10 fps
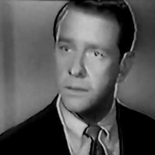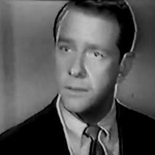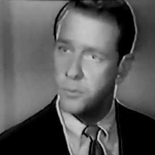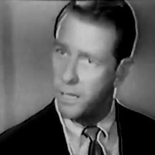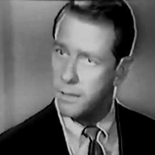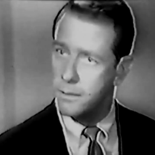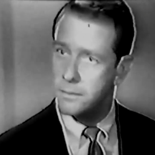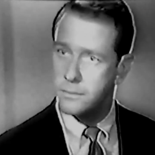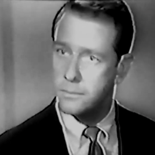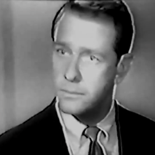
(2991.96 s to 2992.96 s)
It better.
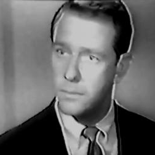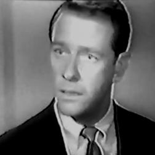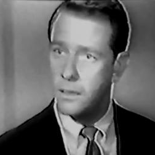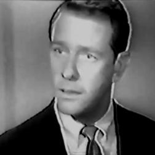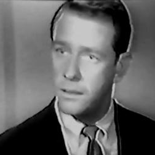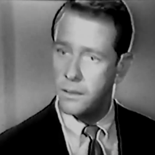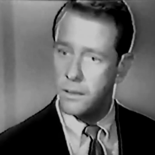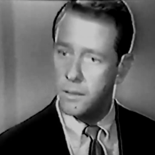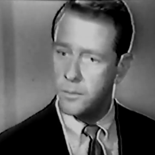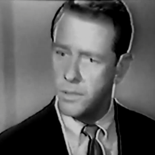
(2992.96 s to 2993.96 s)

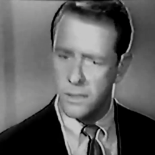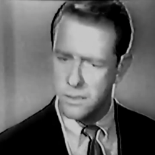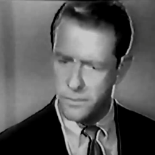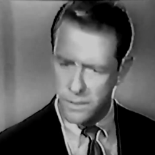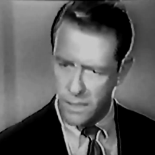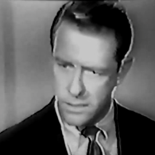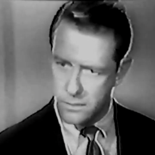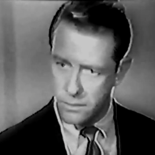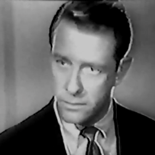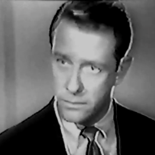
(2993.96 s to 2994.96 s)
Because if it
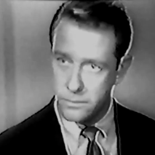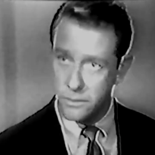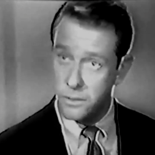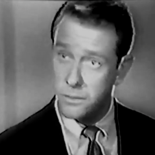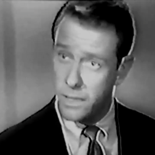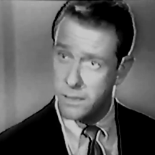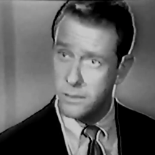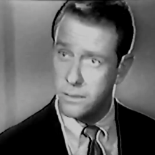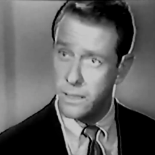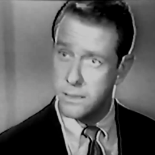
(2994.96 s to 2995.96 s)
doesn't, will you
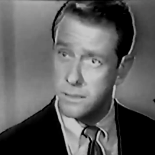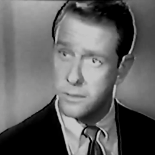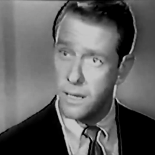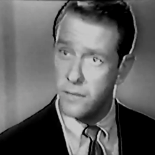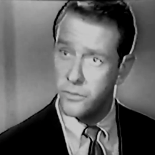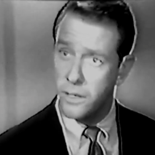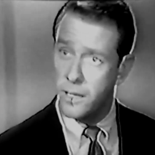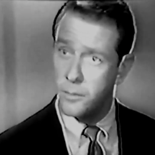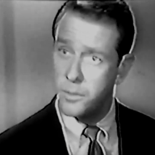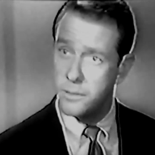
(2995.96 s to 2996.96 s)
answer the next cry for
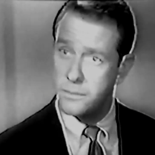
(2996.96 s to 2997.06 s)
help?